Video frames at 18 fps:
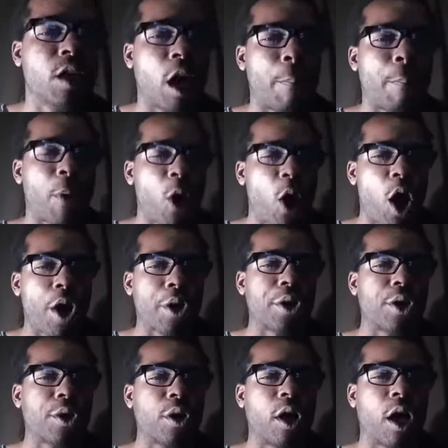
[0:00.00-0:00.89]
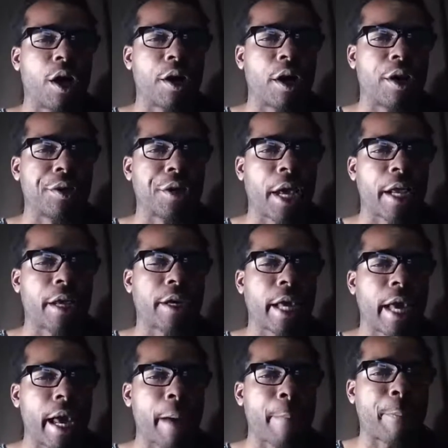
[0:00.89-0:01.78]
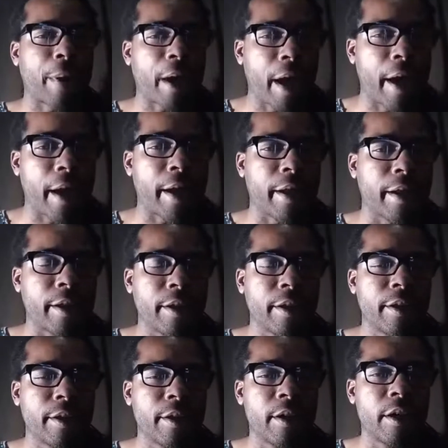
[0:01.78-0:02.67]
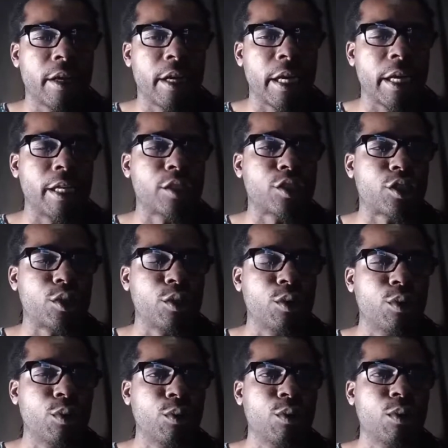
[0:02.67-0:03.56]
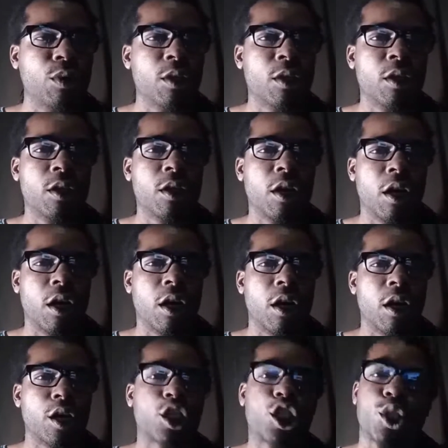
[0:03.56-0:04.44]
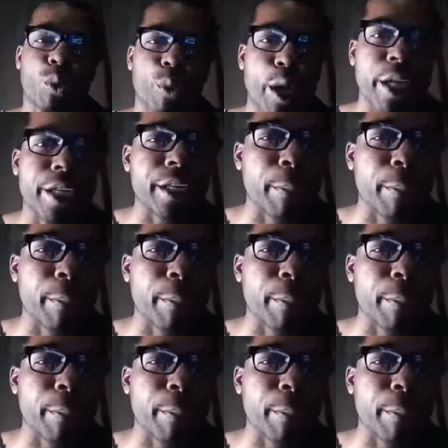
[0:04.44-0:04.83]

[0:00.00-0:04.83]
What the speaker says: a part of their campaign is to trick